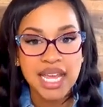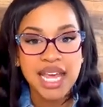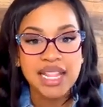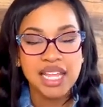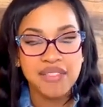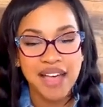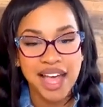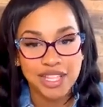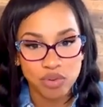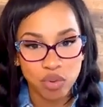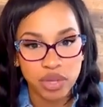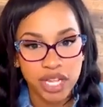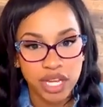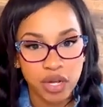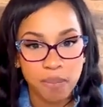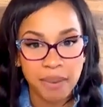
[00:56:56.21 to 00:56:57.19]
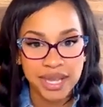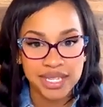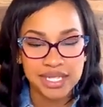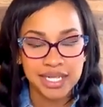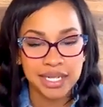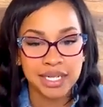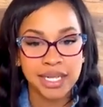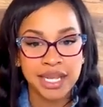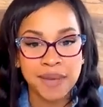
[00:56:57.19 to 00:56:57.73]
then that's when they'll
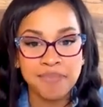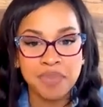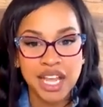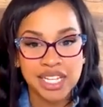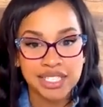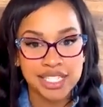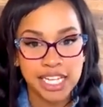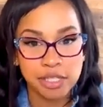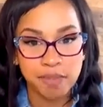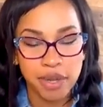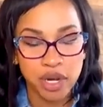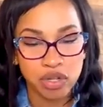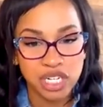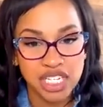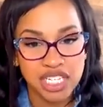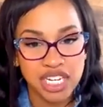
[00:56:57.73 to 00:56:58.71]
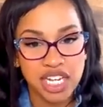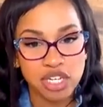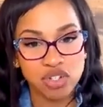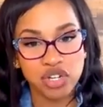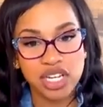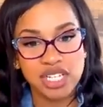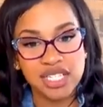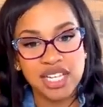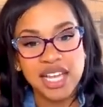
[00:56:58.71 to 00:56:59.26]
basically assess penalties and
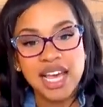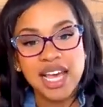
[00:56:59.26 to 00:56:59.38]
interest.